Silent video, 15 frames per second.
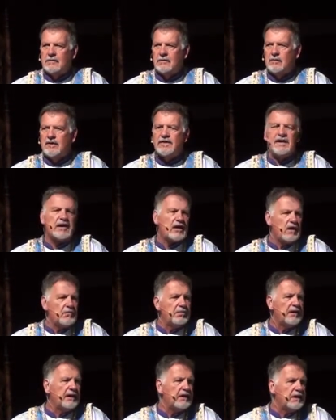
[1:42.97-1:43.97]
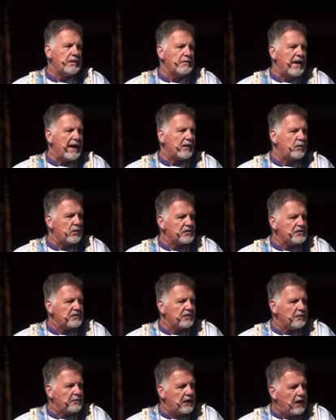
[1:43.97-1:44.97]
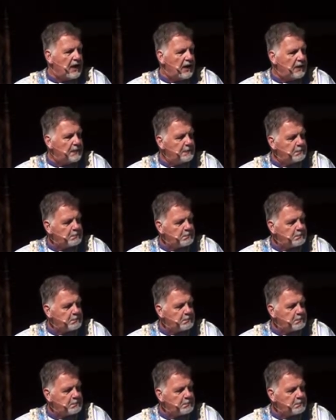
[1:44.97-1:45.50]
We think completely backwards from God.